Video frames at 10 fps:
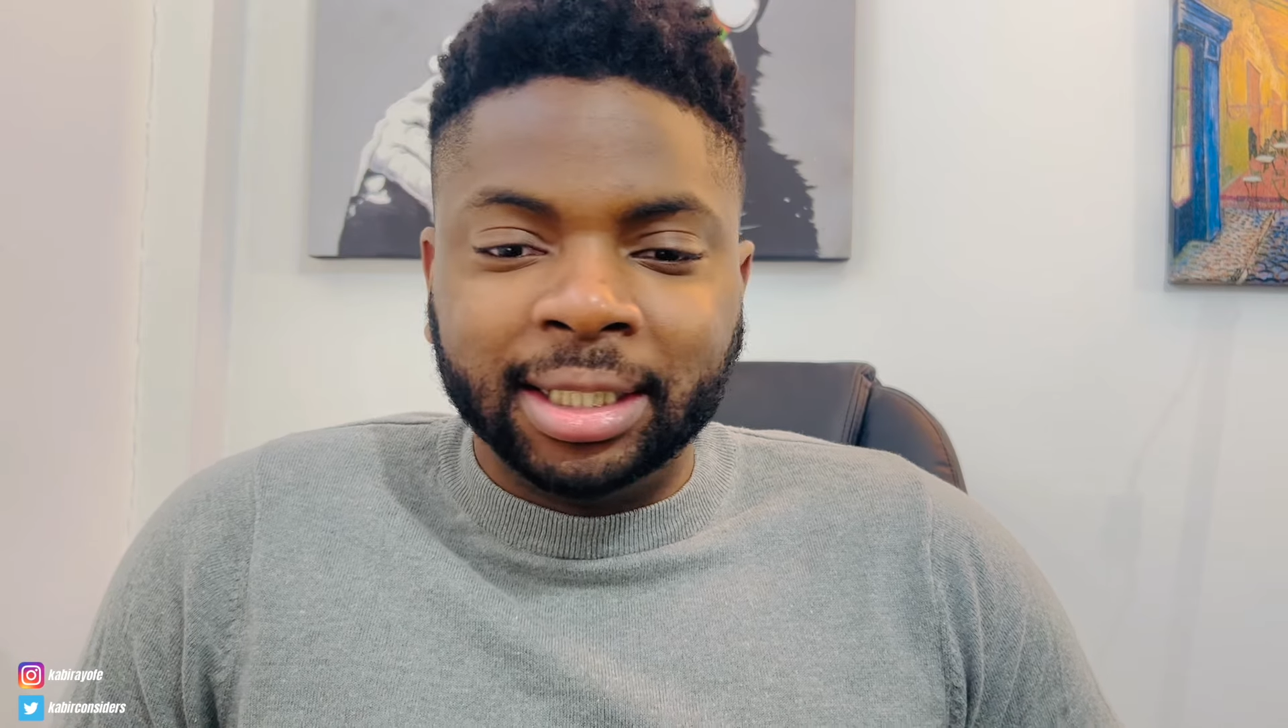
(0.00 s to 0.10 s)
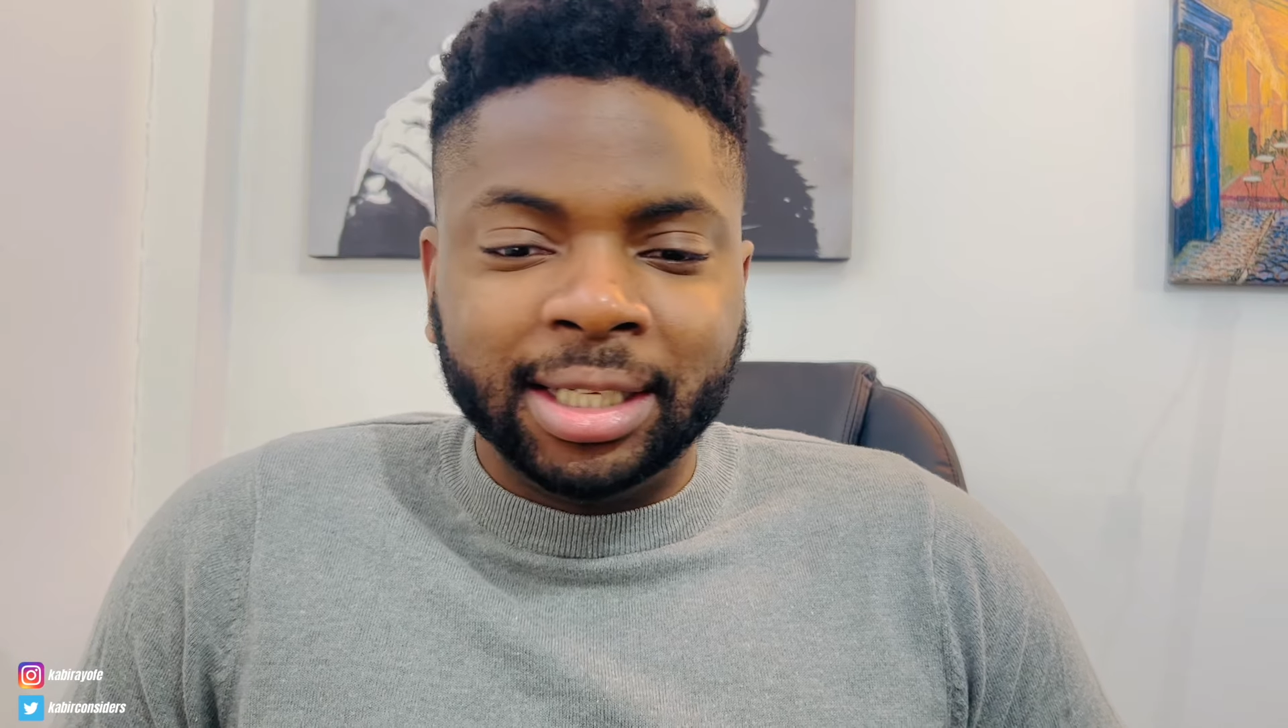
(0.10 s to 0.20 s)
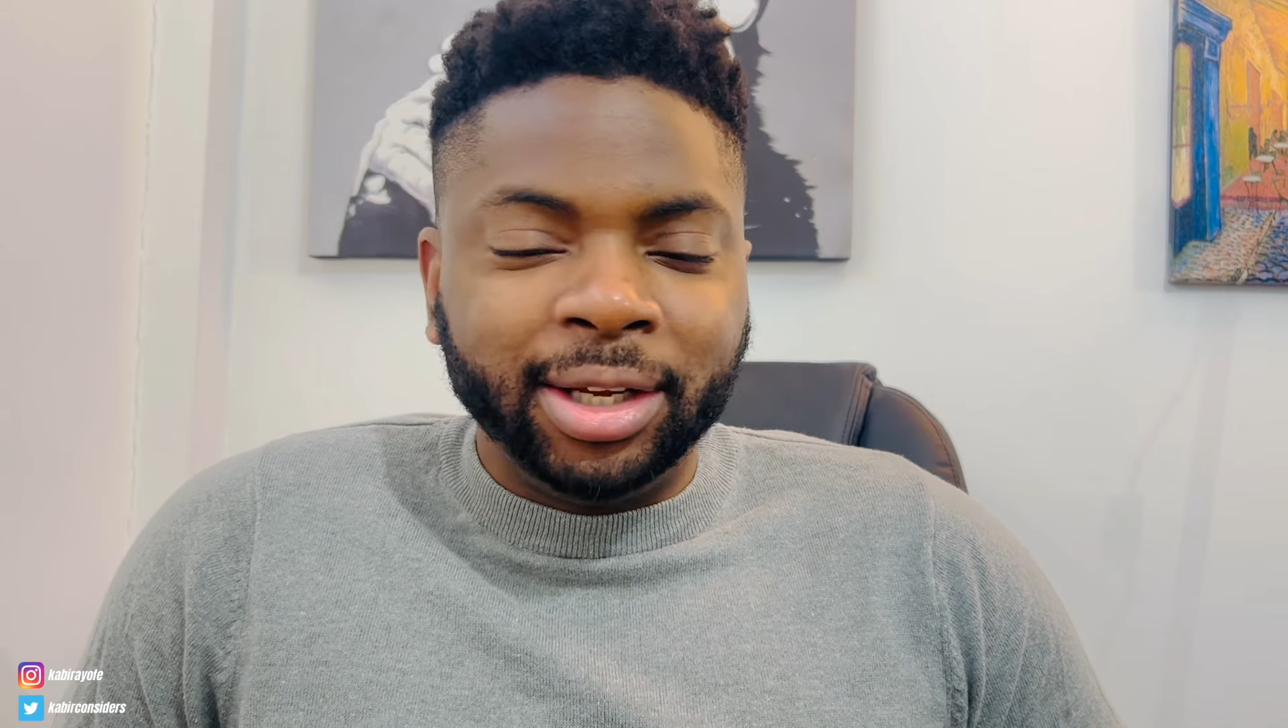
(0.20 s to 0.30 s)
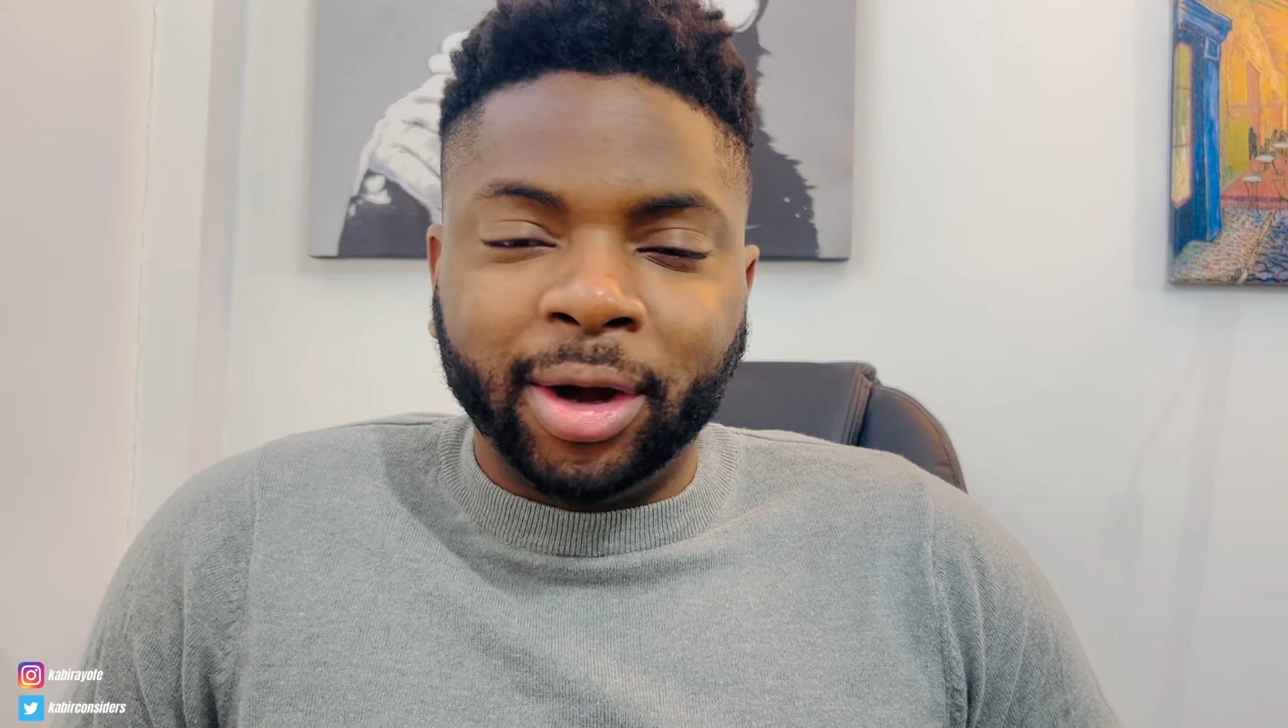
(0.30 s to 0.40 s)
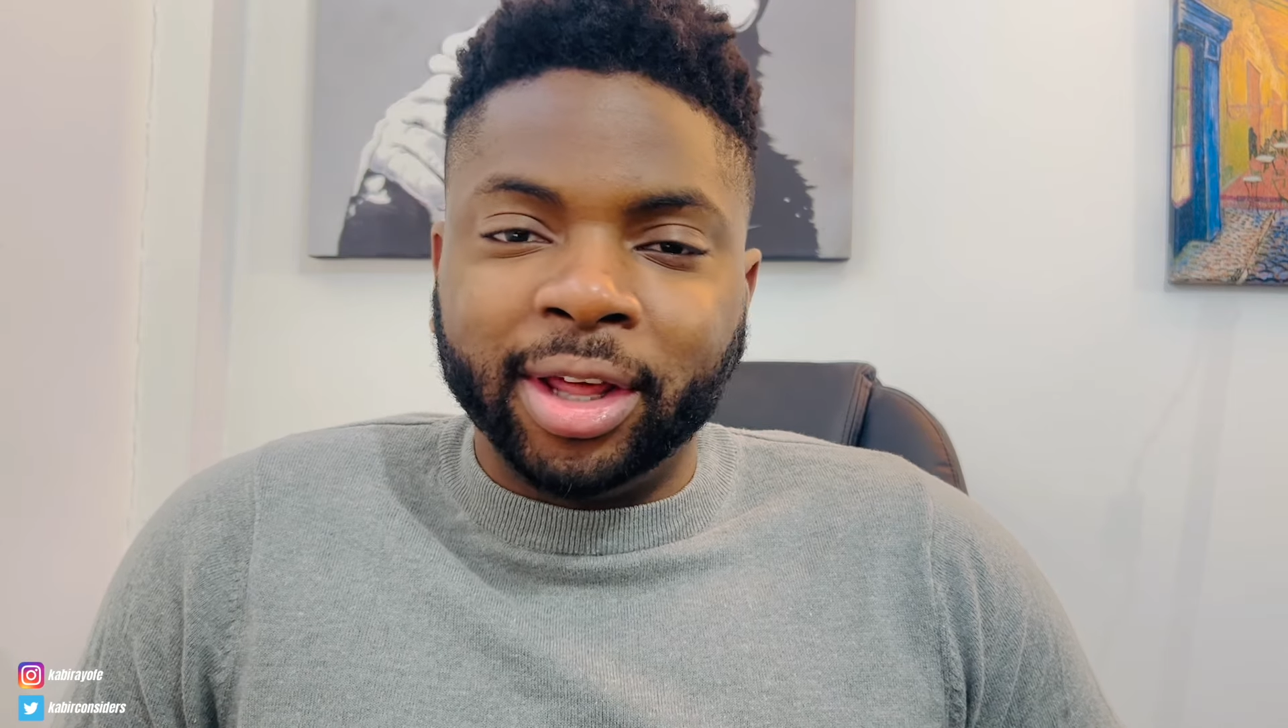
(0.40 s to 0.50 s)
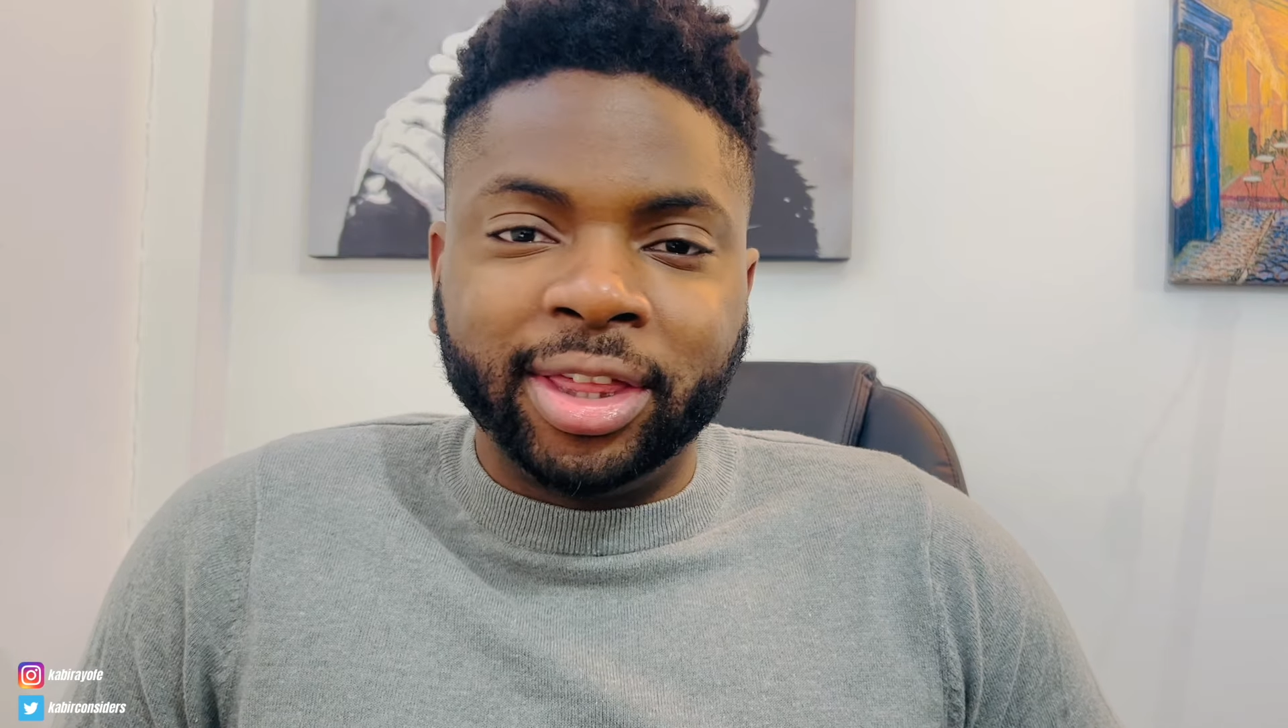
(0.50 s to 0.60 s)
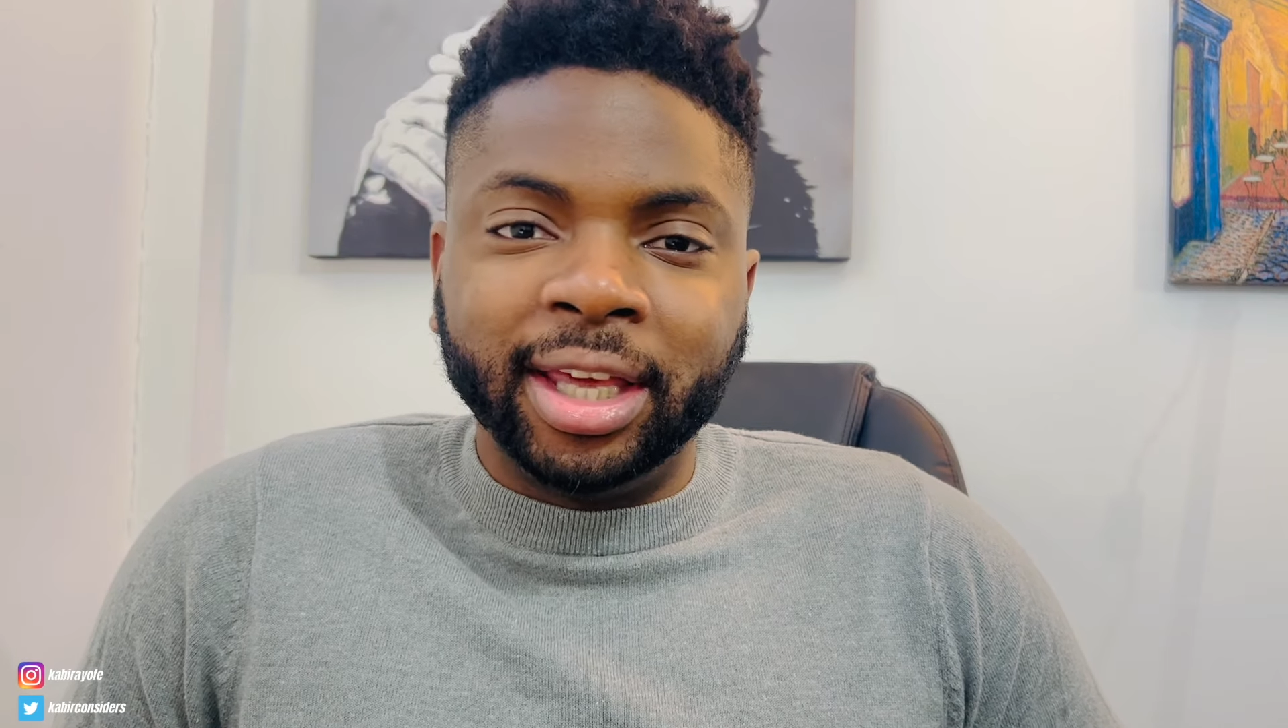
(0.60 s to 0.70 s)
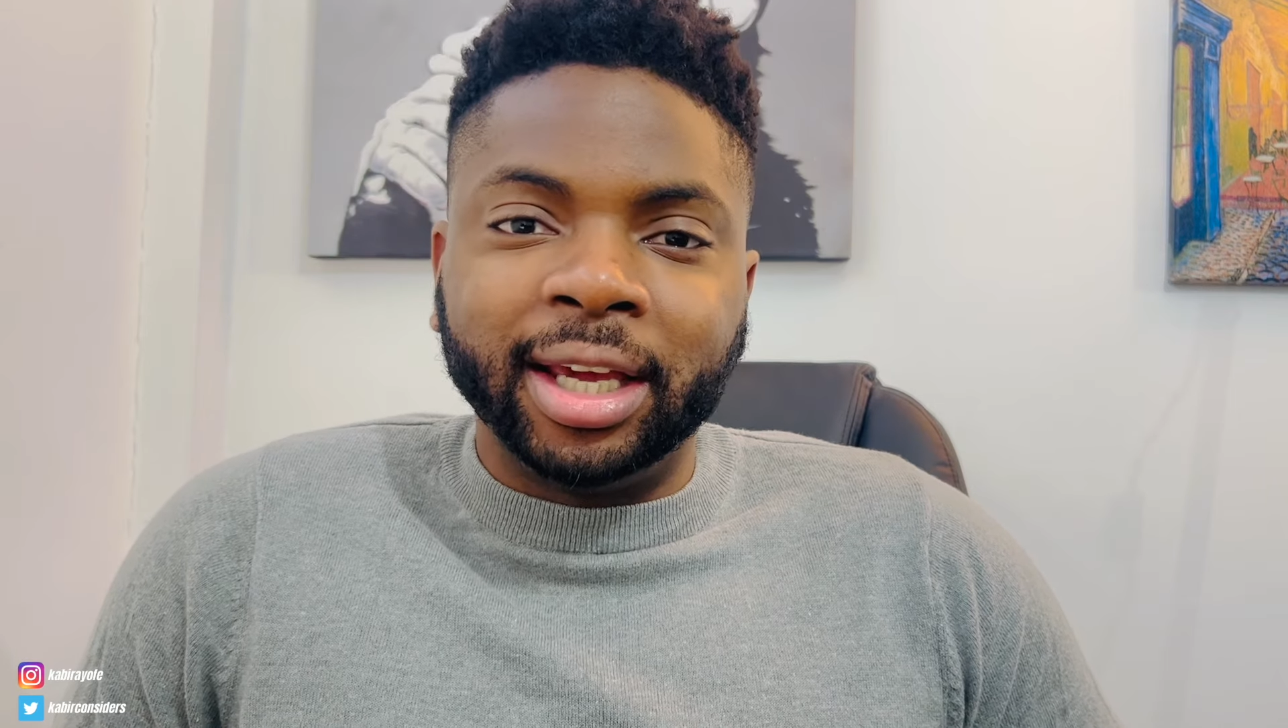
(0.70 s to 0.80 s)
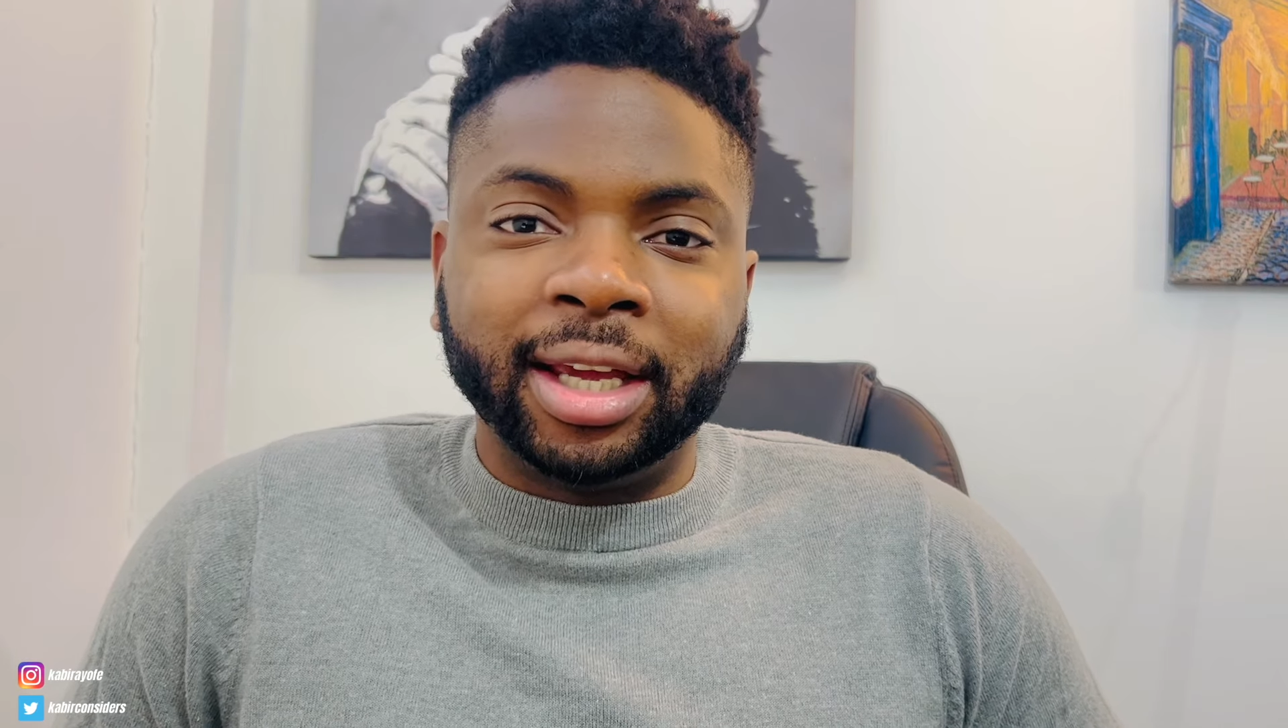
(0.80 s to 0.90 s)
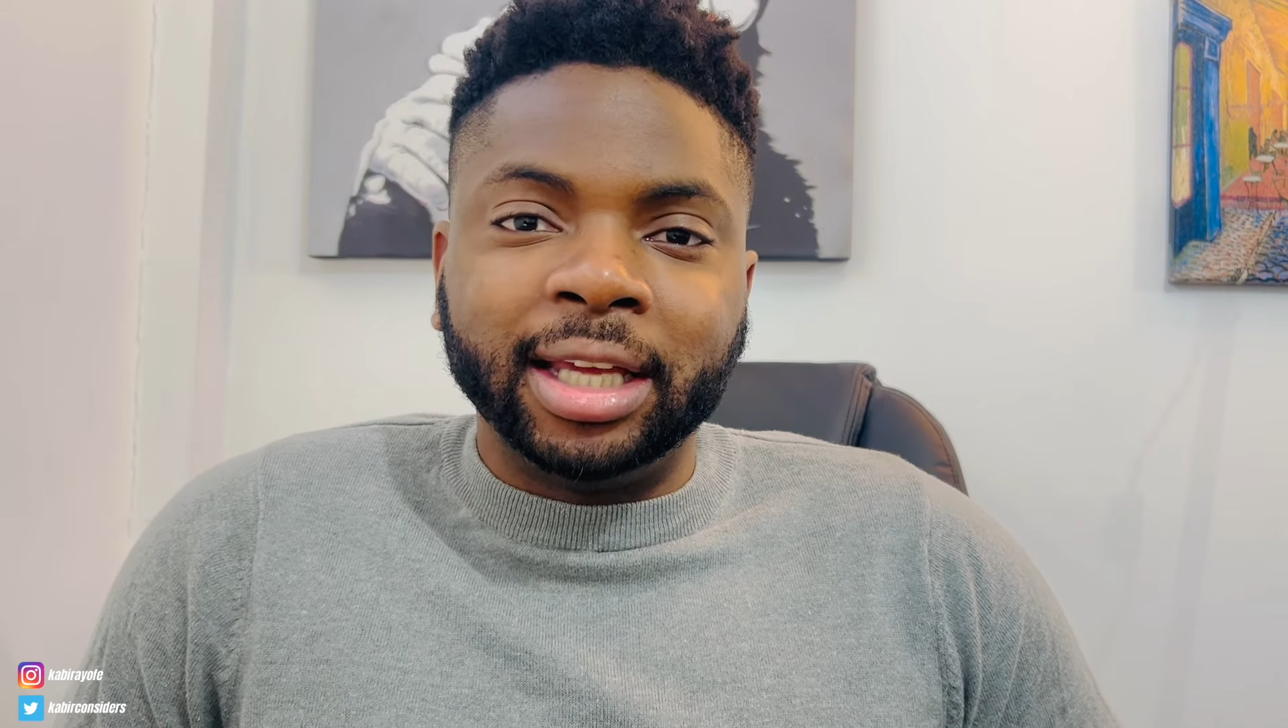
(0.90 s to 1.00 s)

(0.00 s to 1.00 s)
you know, I think